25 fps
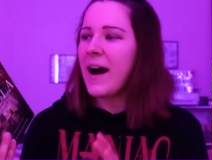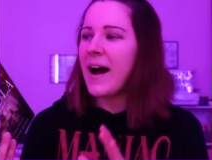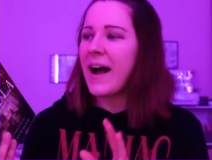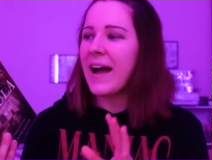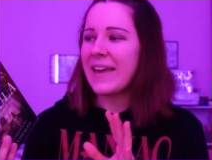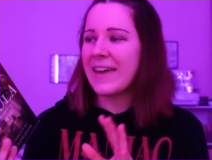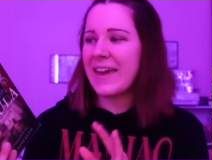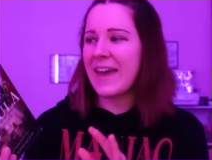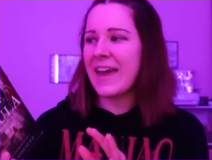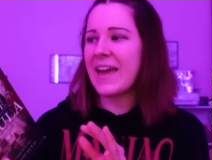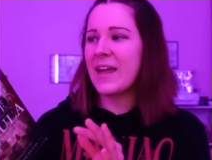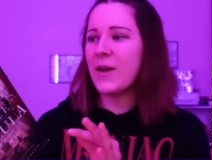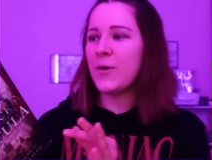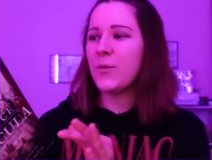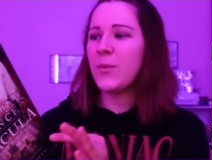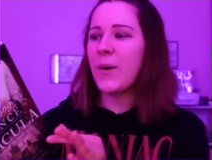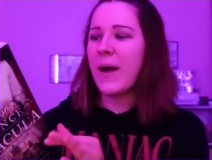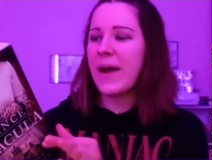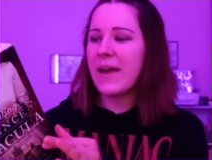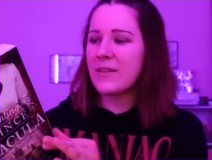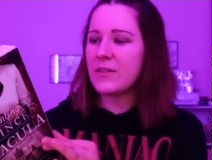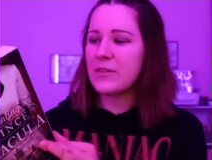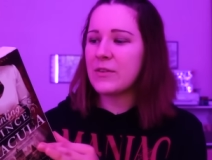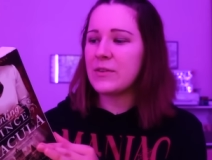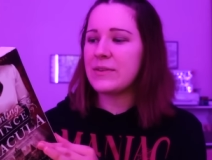I can't
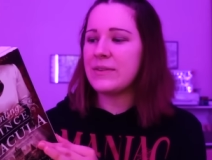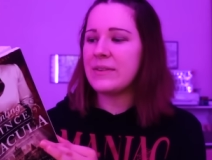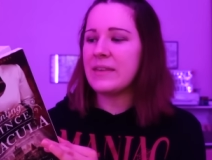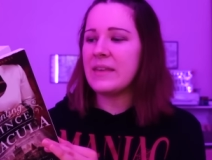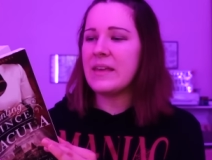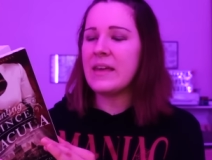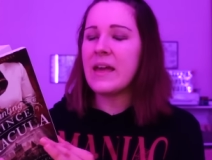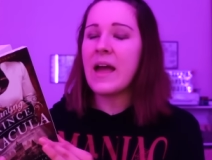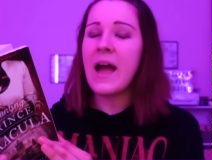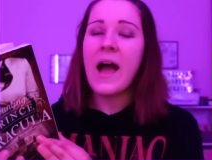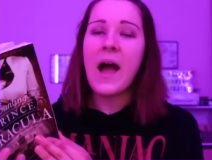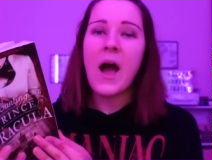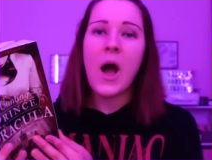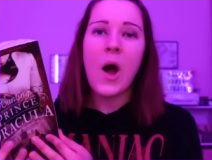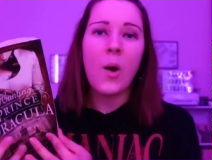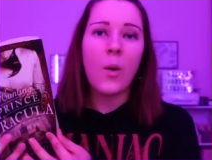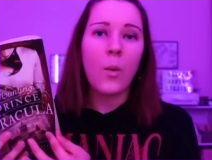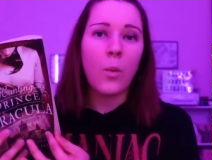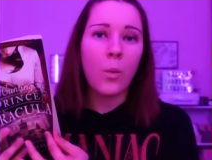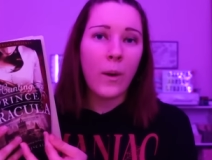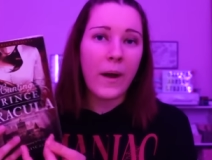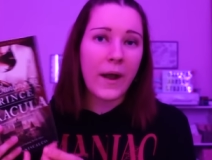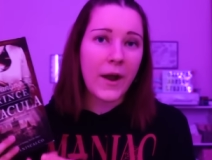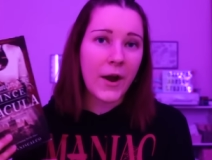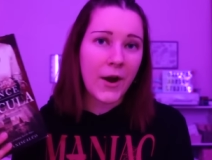wait to see
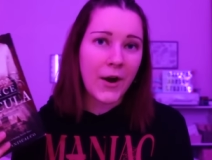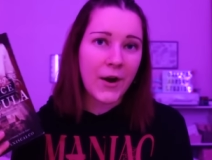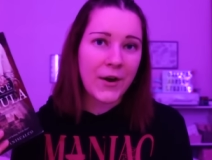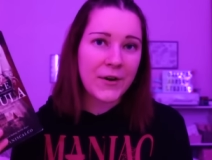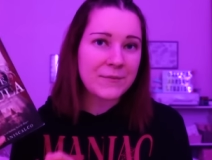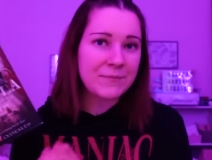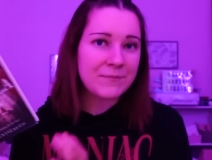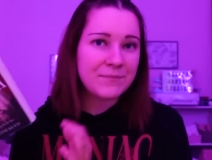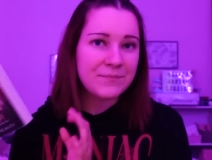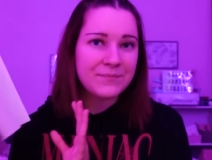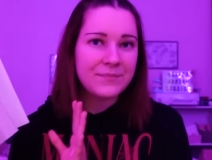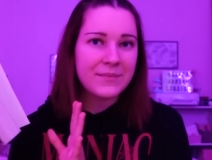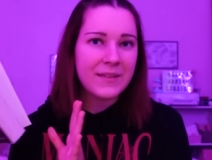where